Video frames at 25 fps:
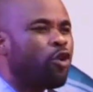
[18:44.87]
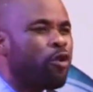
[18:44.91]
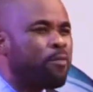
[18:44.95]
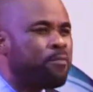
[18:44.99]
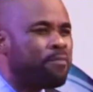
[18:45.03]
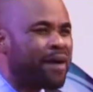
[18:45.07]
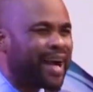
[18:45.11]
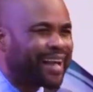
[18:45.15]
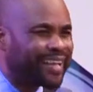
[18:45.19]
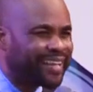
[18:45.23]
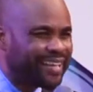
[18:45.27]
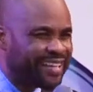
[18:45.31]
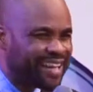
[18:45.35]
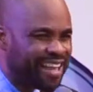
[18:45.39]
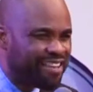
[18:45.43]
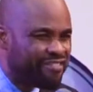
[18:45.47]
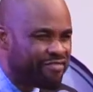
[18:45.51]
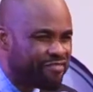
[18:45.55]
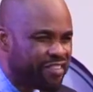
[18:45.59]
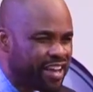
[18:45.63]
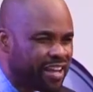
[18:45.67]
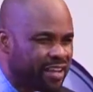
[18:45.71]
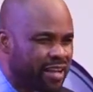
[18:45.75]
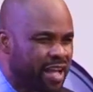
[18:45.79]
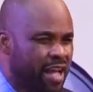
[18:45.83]
go back in the
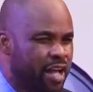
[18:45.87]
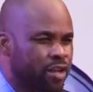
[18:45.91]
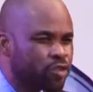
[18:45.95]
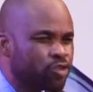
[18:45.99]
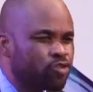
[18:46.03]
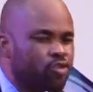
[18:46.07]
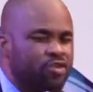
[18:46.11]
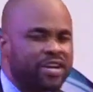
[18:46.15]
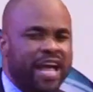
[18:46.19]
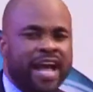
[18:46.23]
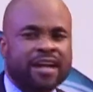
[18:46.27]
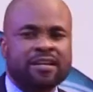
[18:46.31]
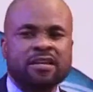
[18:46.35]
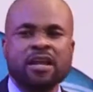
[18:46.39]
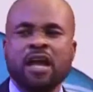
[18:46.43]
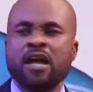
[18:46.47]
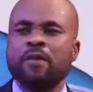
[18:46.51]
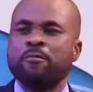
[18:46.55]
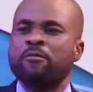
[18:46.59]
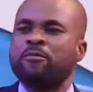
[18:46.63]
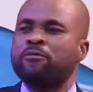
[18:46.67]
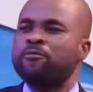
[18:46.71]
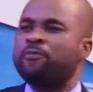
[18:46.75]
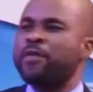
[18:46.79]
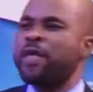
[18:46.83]
evening so
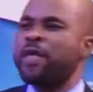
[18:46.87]
that